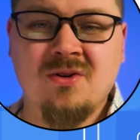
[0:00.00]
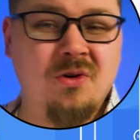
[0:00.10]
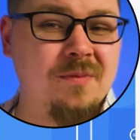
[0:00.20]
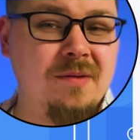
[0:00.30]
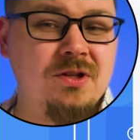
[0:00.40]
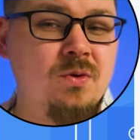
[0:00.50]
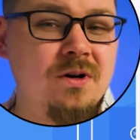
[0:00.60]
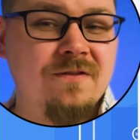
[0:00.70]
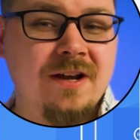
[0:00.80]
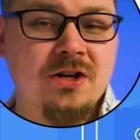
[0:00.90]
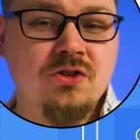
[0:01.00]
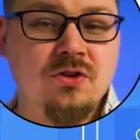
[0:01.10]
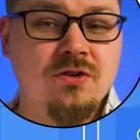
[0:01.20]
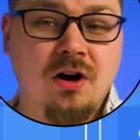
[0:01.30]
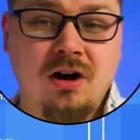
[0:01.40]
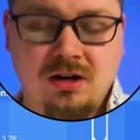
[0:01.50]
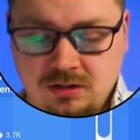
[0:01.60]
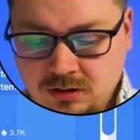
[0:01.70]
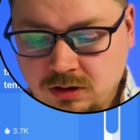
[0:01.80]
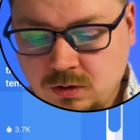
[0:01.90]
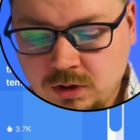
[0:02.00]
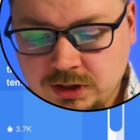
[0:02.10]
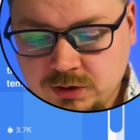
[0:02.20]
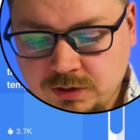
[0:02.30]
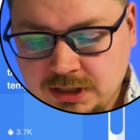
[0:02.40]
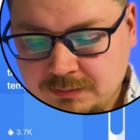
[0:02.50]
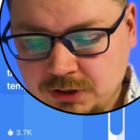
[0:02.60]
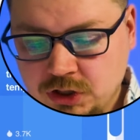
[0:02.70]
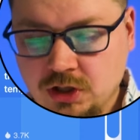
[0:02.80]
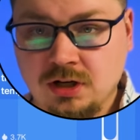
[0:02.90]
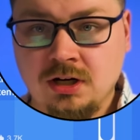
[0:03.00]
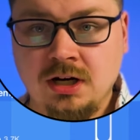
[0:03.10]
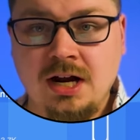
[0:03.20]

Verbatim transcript: or maybe you want a fan turned on according to a temperature.